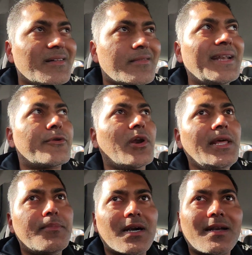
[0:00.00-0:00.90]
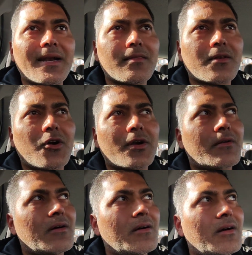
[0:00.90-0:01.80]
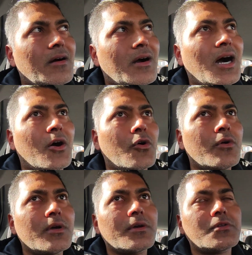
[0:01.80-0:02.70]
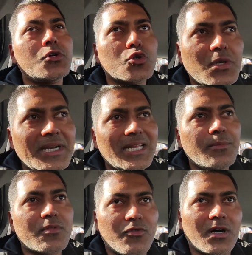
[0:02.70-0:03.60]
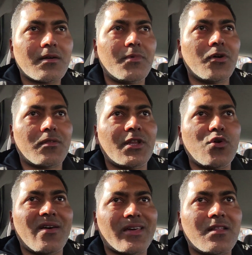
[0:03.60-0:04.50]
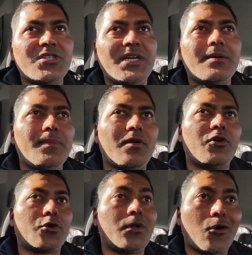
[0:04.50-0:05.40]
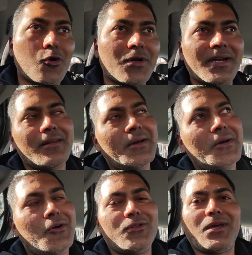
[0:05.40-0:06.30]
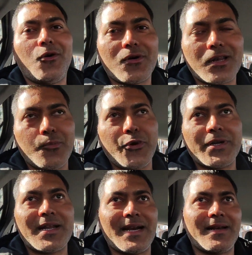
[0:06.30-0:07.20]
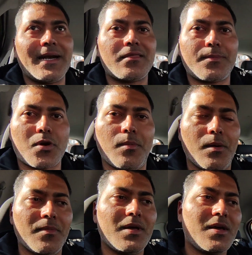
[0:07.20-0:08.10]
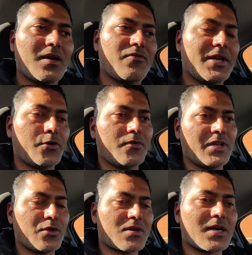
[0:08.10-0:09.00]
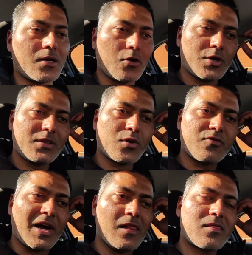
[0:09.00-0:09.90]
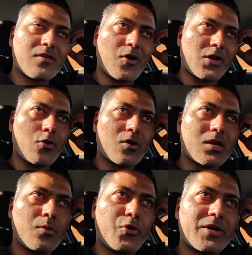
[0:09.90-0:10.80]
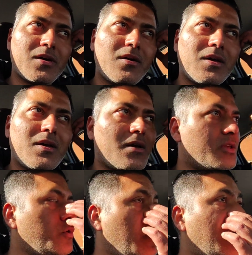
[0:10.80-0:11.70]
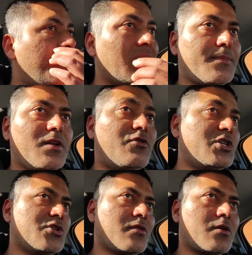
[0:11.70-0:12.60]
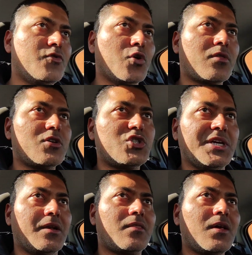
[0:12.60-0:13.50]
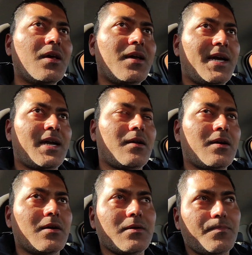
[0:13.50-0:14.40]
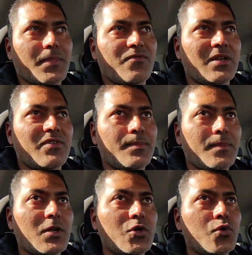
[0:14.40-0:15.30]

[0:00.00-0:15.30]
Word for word: centrally, but that is not how usually teams work because when you have excel sheet people want to download it on their local computer and that is the problem when you when you start downloading those files on your local computer you will have multiple versions of those sheets and uh, when when people